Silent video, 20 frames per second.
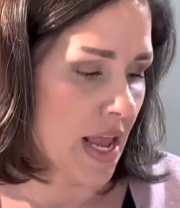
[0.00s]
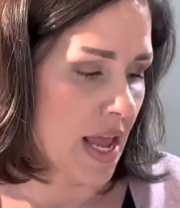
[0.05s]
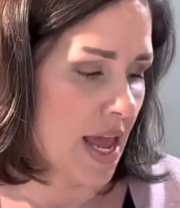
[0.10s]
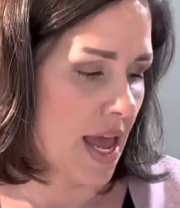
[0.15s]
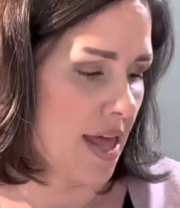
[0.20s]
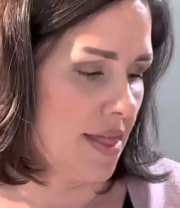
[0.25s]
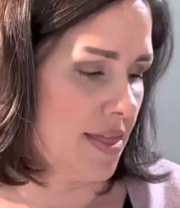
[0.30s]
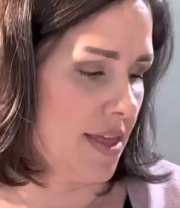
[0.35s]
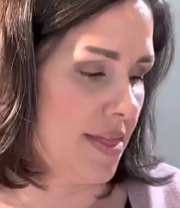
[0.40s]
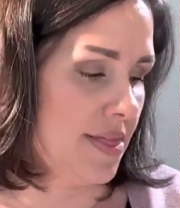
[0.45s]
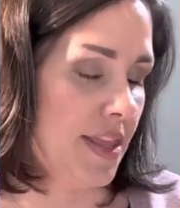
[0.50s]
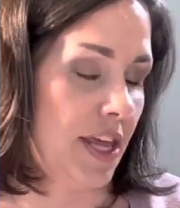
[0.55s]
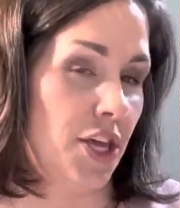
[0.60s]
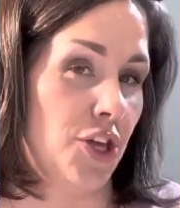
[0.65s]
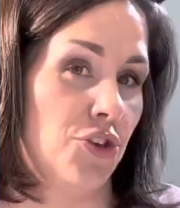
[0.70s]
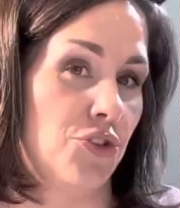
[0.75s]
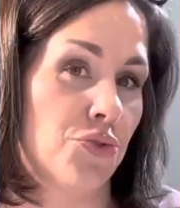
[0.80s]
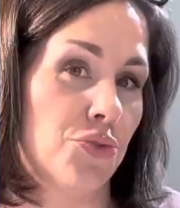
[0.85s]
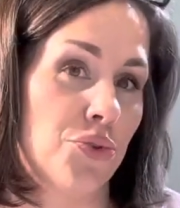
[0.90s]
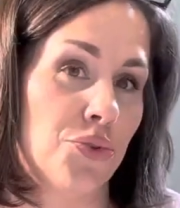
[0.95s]
And then
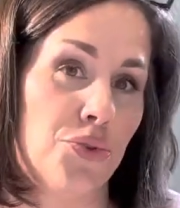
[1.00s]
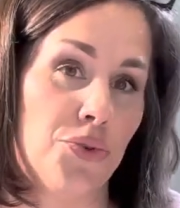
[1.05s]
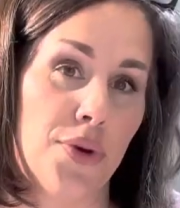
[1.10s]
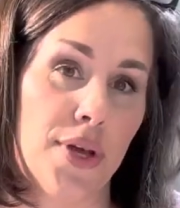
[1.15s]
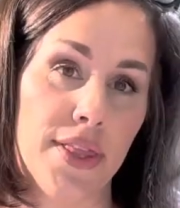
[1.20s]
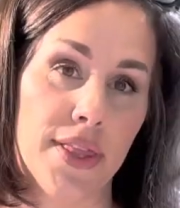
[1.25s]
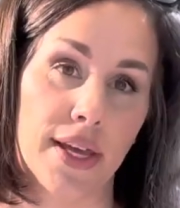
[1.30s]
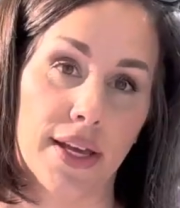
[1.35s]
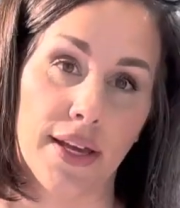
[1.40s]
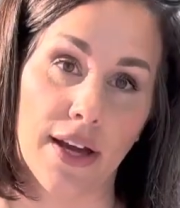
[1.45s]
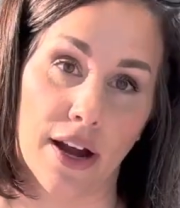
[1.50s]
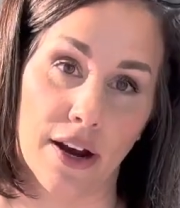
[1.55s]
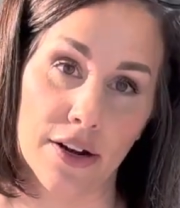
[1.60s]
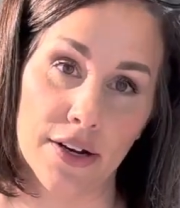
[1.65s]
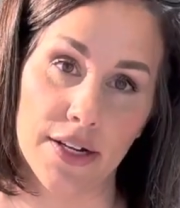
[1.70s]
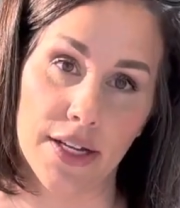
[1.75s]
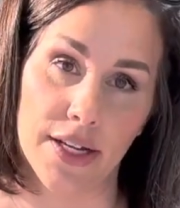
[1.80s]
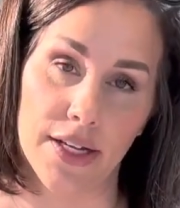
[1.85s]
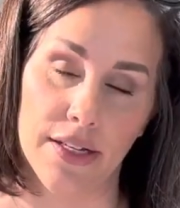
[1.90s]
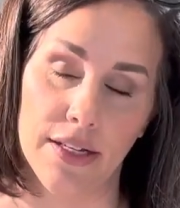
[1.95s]
they grew in the
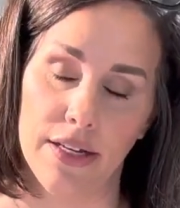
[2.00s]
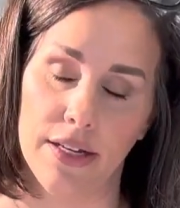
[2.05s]
garden,